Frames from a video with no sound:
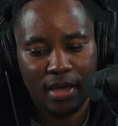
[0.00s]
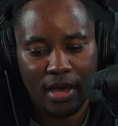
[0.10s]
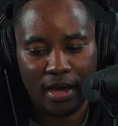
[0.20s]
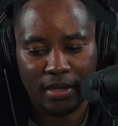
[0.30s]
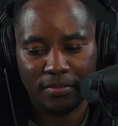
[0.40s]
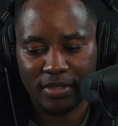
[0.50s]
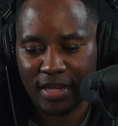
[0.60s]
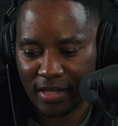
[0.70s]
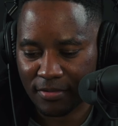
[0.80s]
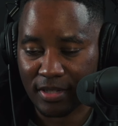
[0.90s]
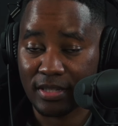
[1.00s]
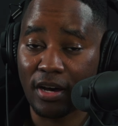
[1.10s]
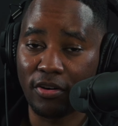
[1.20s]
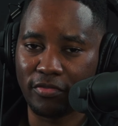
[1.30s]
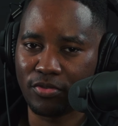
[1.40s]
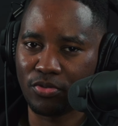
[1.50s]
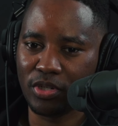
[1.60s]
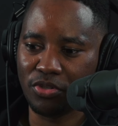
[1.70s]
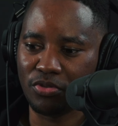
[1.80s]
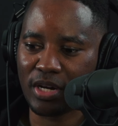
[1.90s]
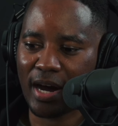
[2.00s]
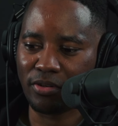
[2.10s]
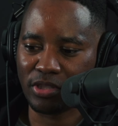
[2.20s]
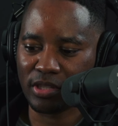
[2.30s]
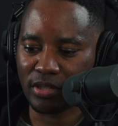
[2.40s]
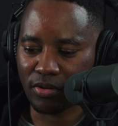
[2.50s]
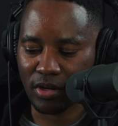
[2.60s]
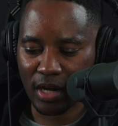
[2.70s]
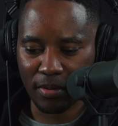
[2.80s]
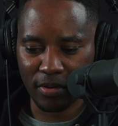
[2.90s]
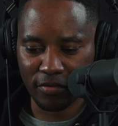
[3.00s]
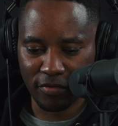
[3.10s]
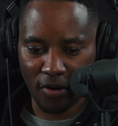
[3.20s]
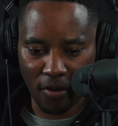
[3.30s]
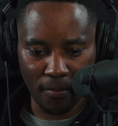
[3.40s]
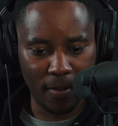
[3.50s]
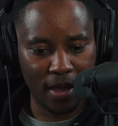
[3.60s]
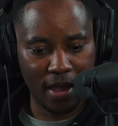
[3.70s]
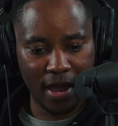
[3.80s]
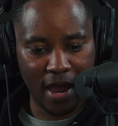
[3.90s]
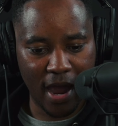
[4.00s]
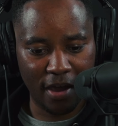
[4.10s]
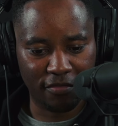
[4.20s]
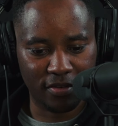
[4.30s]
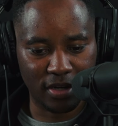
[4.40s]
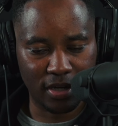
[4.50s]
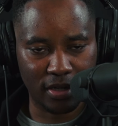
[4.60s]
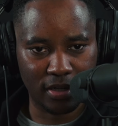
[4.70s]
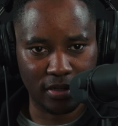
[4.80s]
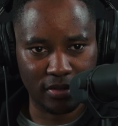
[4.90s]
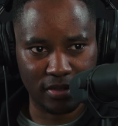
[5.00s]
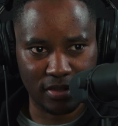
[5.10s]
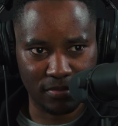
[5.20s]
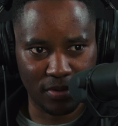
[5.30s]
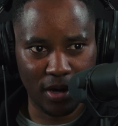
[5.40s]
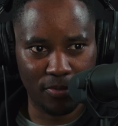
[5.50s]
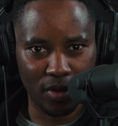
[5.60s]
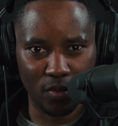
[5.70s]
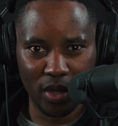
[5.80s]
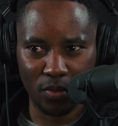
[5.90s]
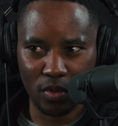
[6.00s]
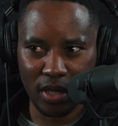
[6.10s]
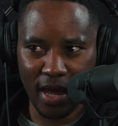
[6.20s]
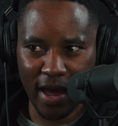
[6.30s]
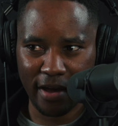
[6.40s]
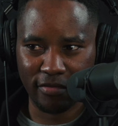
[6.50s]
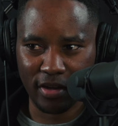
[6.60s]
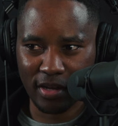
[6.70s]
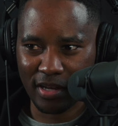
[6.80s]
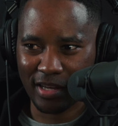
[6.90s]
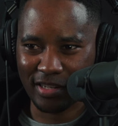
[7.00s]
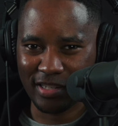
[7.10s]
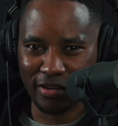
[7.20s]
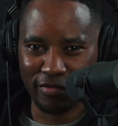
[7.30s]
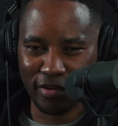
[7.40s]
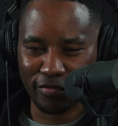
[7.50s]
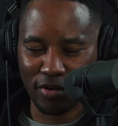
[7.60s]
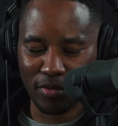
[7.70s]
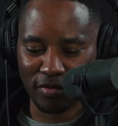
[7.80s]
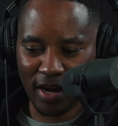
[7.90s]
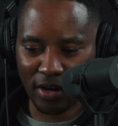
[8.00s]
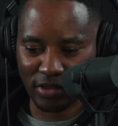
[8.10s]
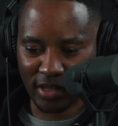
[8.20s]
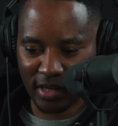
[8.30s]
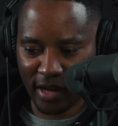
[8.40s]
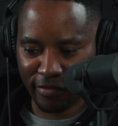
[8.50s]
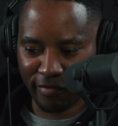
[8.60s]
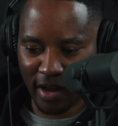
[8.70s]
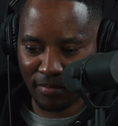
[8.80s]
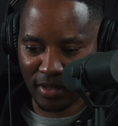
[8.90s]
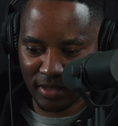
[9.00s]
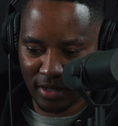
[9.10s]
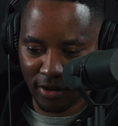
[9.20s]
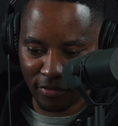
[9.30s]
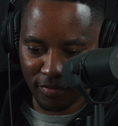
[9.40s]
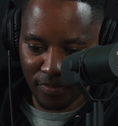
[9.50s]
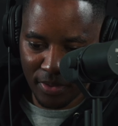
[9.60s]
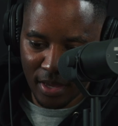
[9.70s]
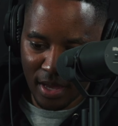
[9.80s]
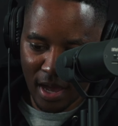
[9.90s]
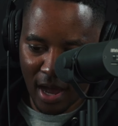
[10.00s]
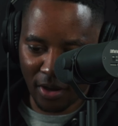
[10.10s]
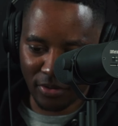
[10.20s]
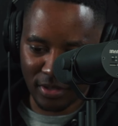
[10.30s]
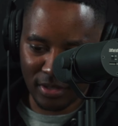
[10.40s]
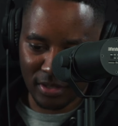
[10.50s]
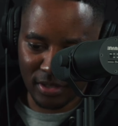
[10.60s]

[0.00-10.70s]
acclimatize myself to a new culture, coming from Africa, Zimbabwe, where we have a different form of culture. I find myself out